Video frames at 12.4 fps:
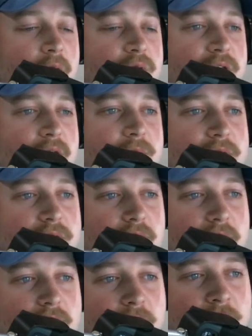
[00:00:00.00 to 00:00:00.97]
whole Champions
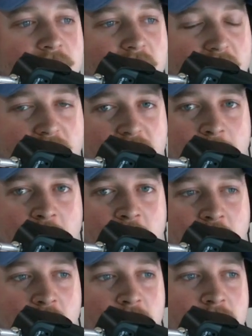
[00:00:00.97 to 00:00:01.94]
League. They get them at
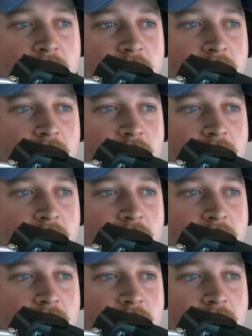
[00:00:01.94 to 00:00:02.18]
home.